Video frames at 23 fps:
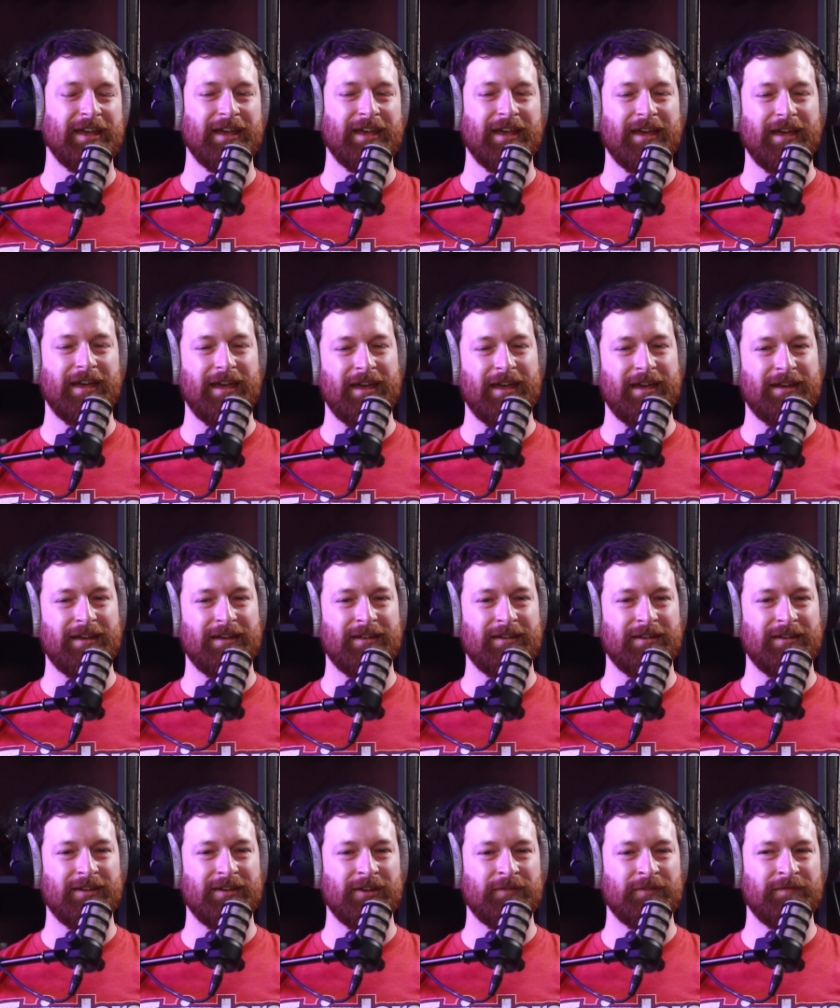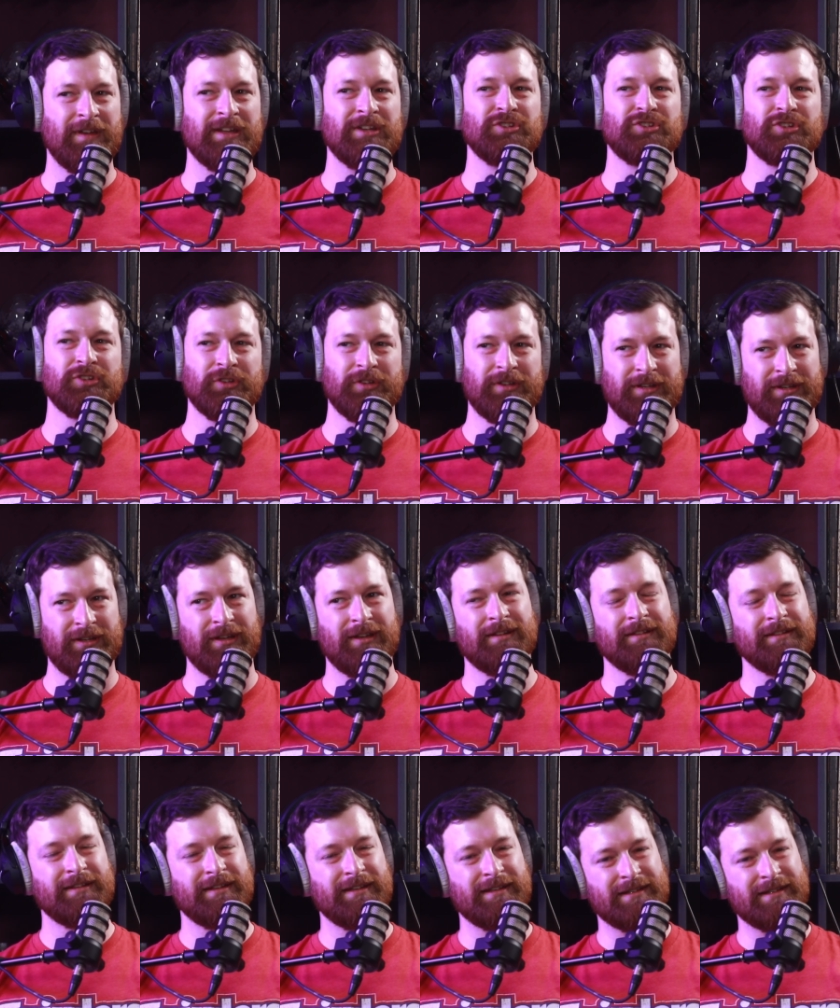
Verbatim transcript: and eventually it leads